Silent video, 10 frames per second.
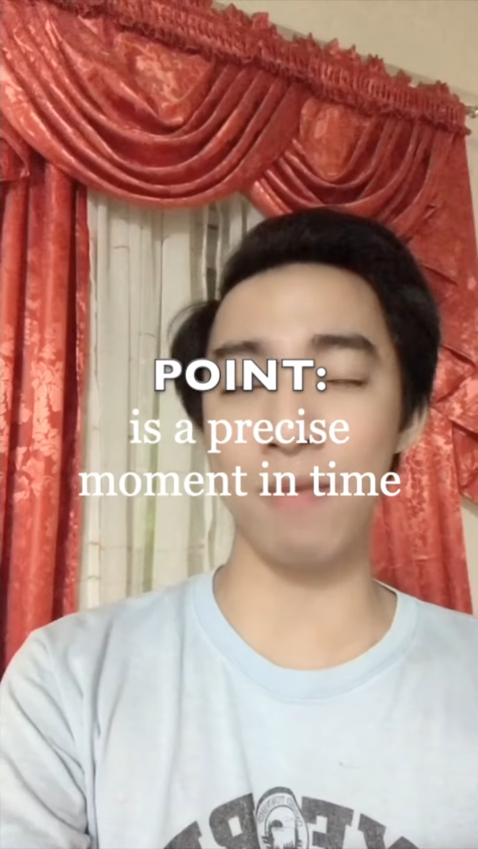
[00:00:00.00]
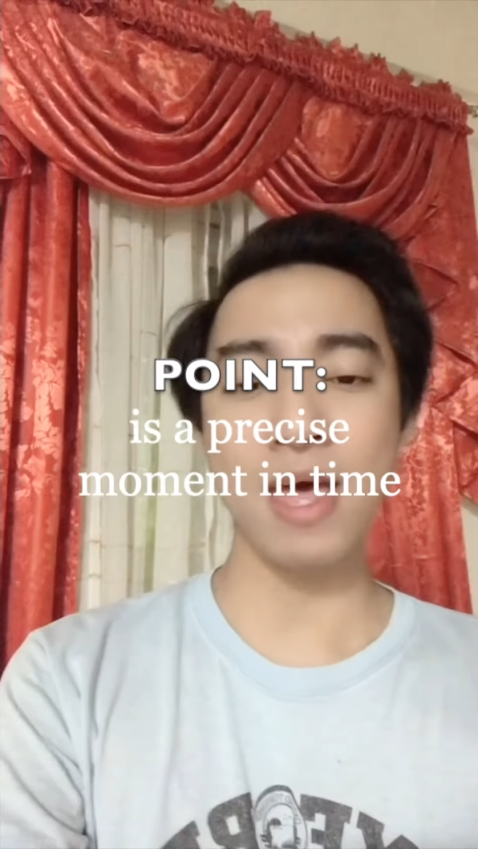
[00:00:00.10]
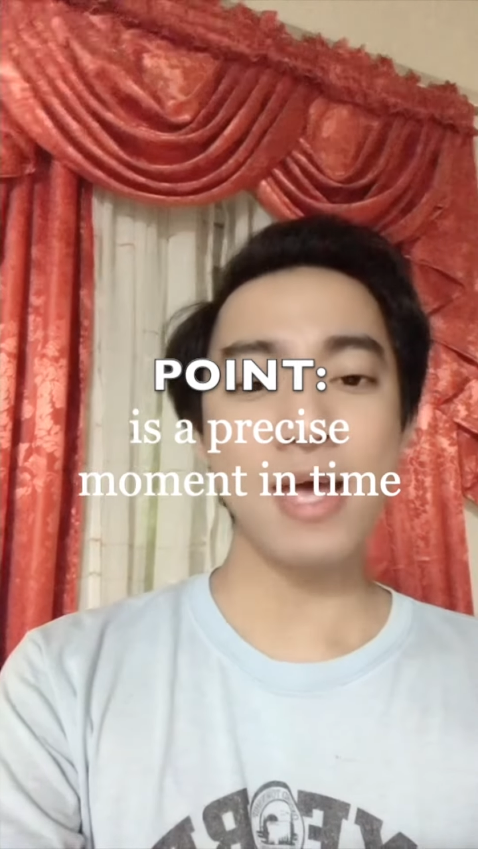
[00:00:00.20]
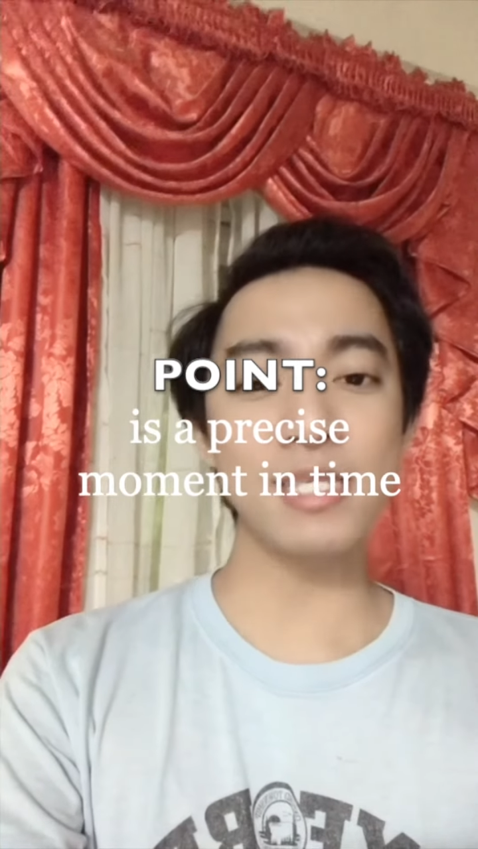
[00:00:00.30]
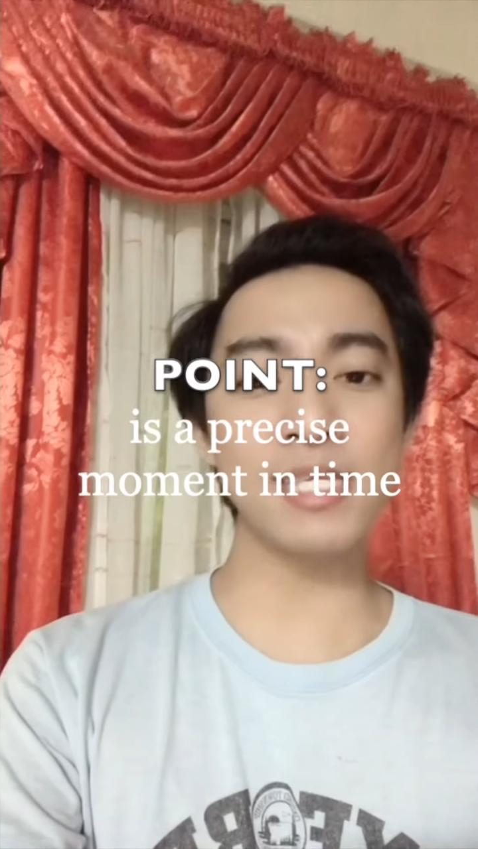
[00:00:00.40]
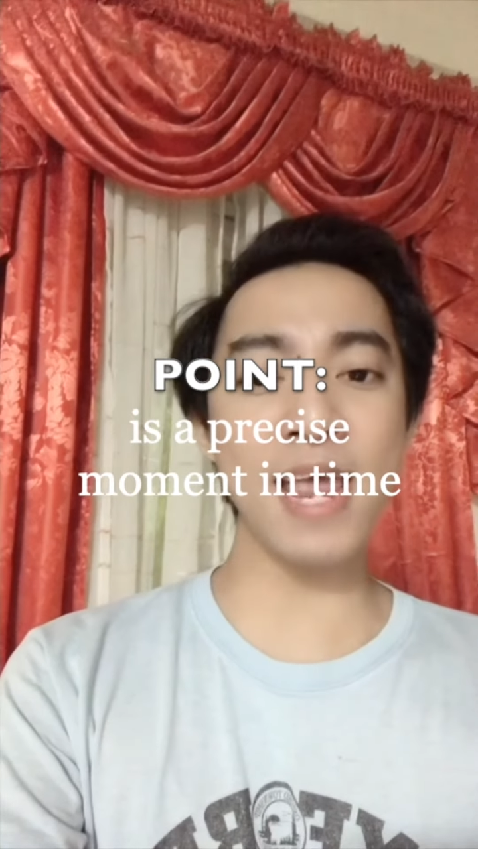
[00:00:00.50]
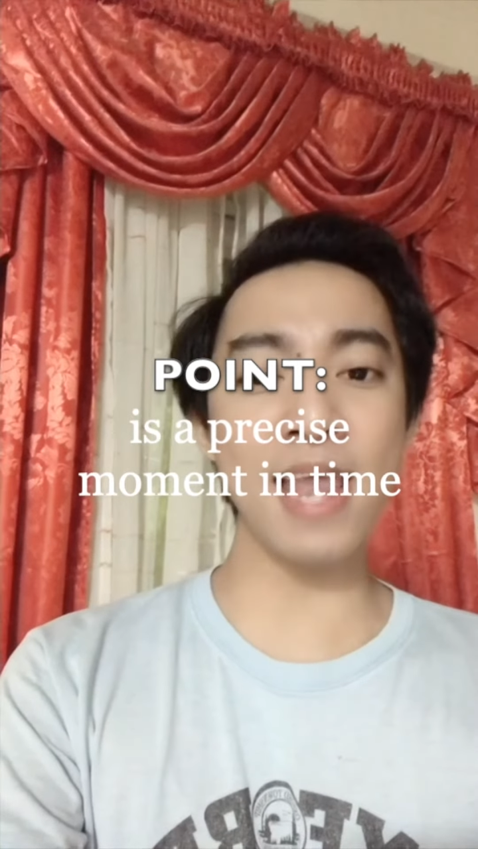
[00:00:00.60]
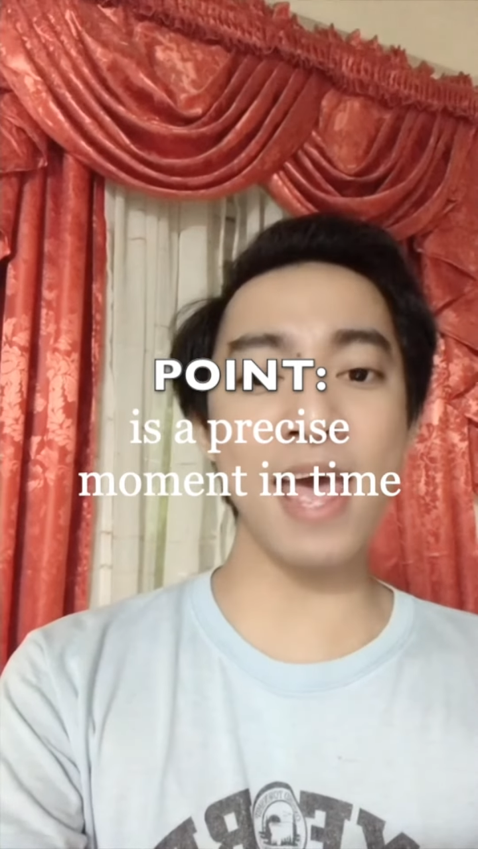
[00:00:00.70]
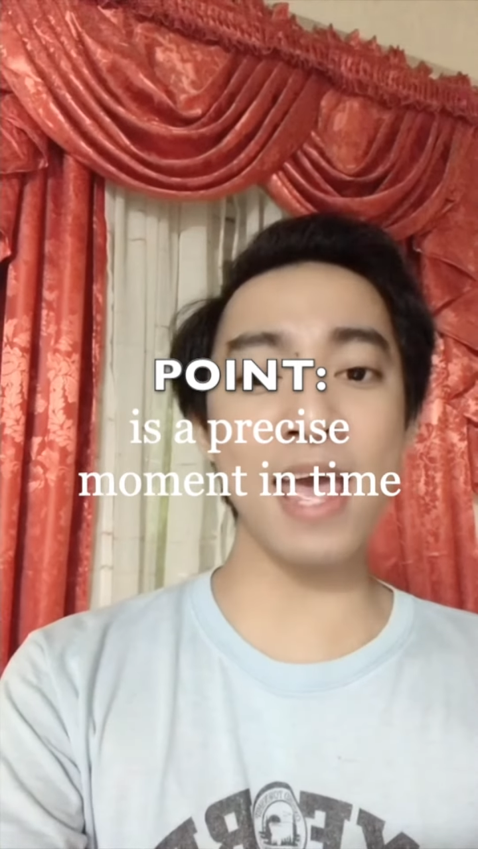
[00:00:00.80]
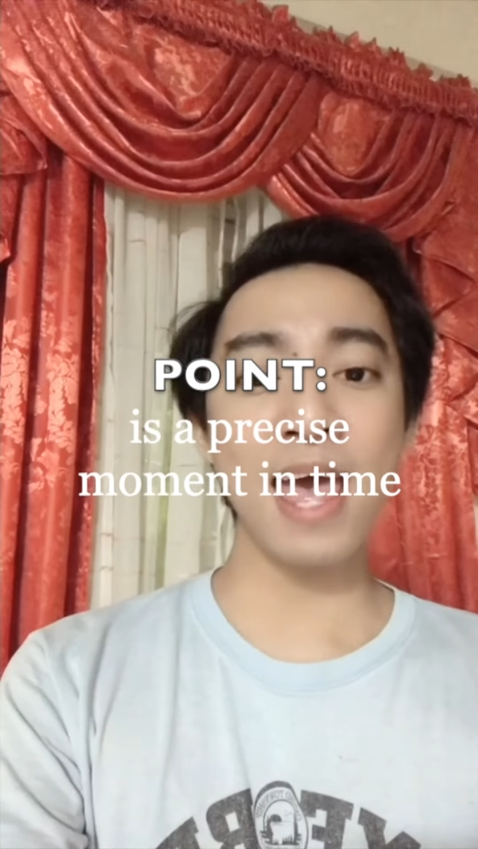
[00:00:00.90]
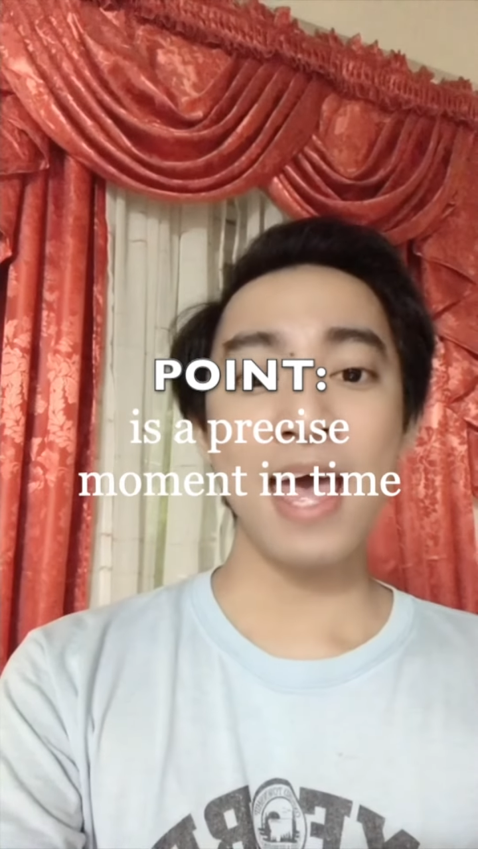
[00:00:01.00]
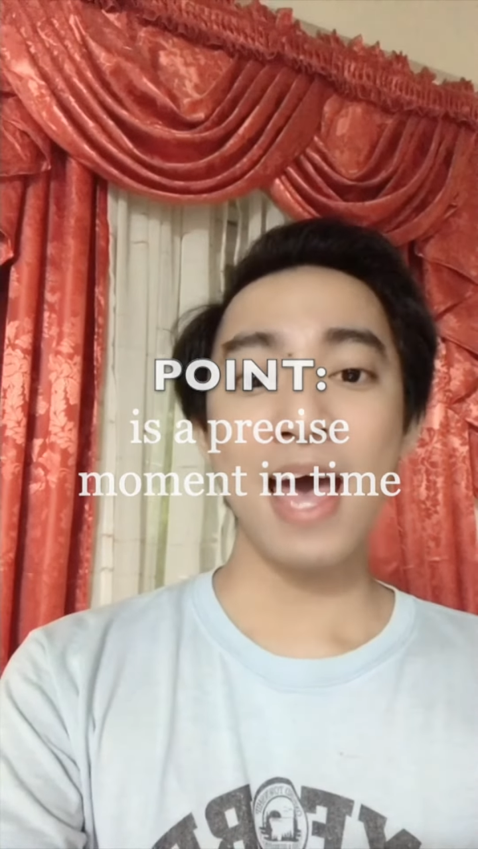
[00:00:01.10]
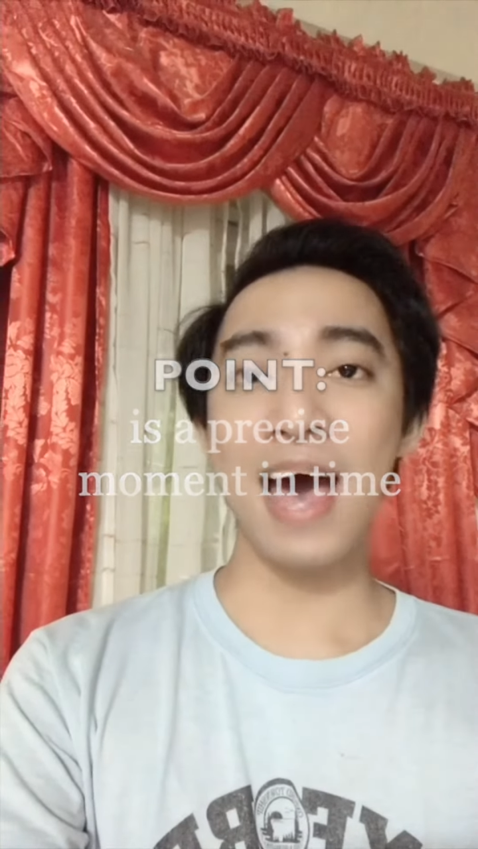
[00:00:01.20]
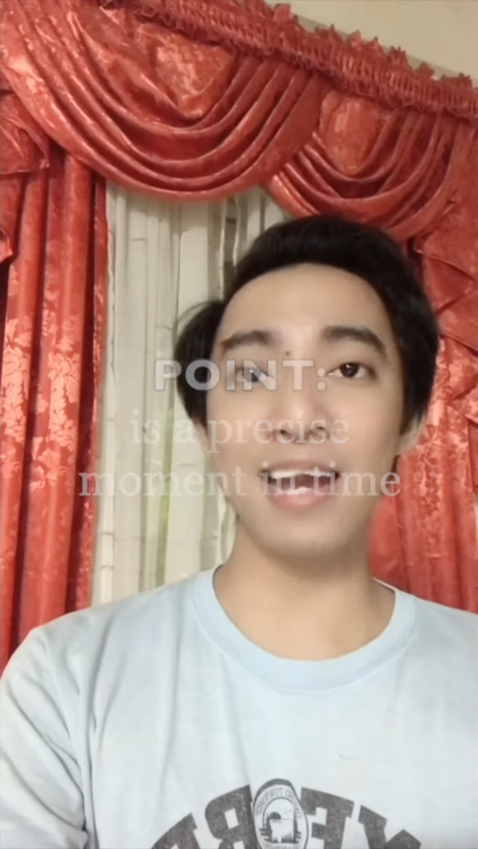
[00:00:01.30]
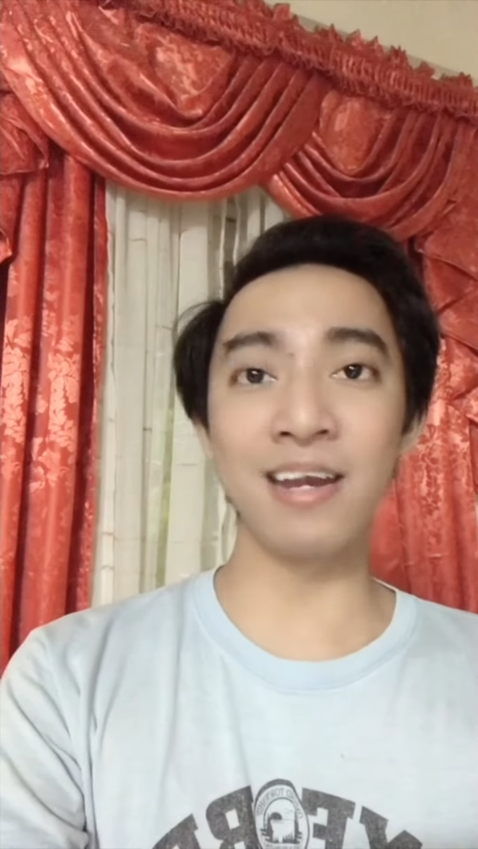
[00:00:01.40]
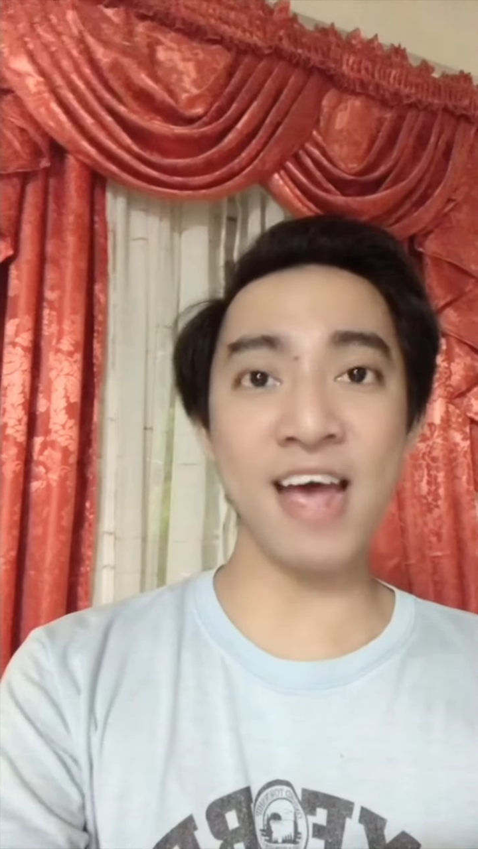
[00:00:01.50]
say like at 9